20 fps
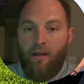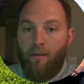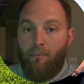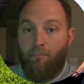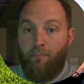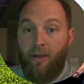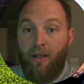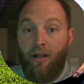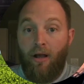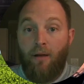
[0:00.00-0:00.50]

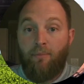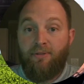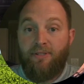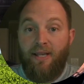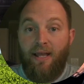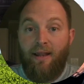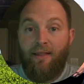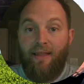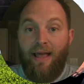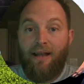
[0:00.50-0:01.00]
Big
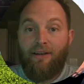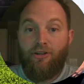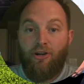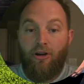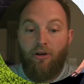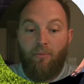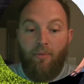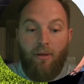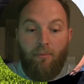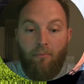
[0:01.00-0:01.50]
upset in that
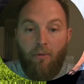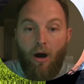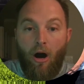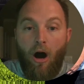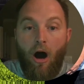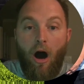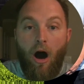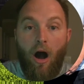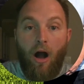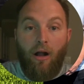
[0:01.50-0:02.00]
tournament.
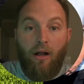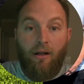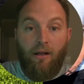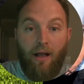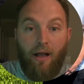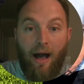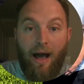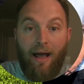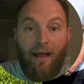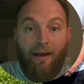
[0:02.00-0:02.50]

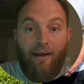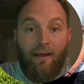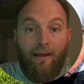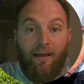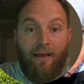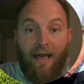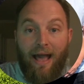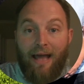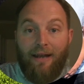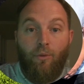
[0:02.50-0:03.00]
Mahawk
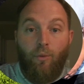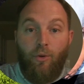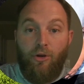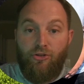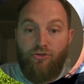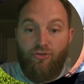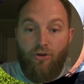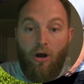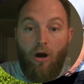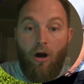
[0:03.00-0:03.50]
had to
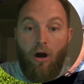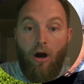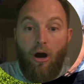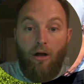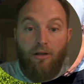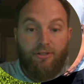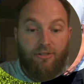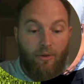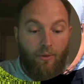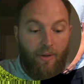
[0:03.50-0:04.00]

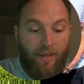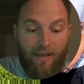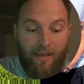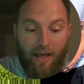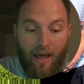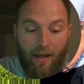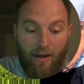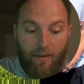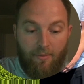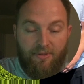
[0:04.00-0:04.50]
withdraw, so he
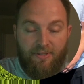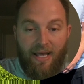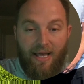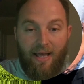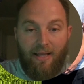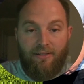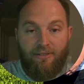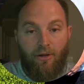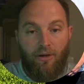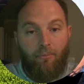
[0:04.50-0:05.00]
got
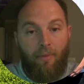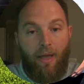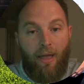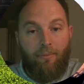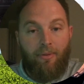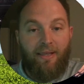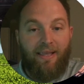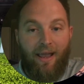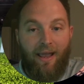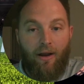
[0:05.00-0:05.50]
upset. So
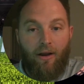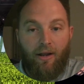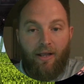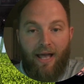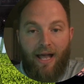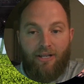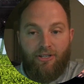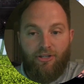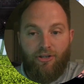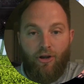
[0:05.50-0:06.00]
maybe Karen
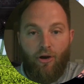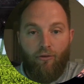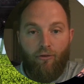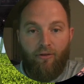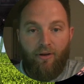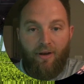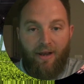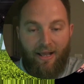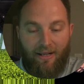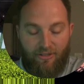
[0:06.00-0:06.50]

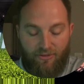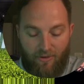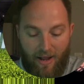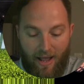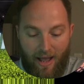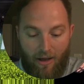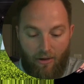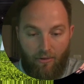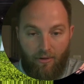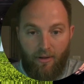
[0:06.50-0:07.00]
Kachanova next
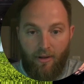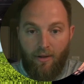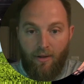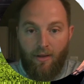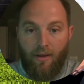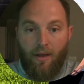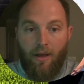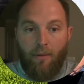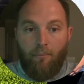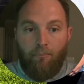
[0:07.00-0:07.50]
round,
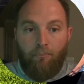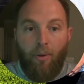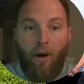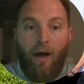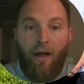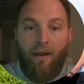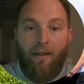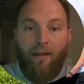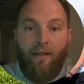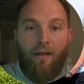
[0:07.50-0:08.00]

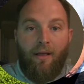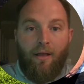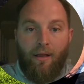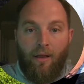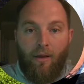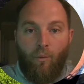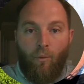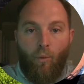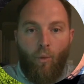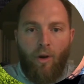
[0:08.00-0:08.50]
but
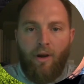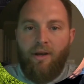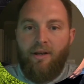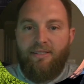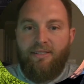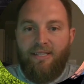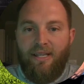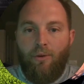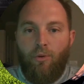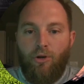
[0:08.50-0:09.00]
wanted
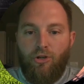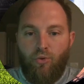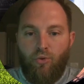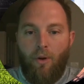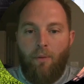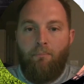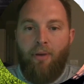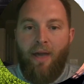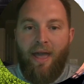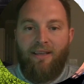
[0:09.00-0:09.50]
to see which
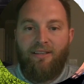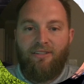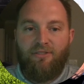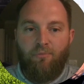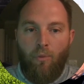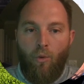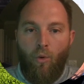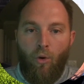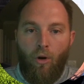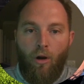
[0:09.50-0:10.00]
one pays
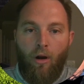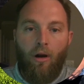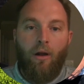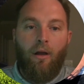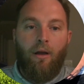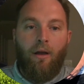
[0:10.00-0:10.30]
more.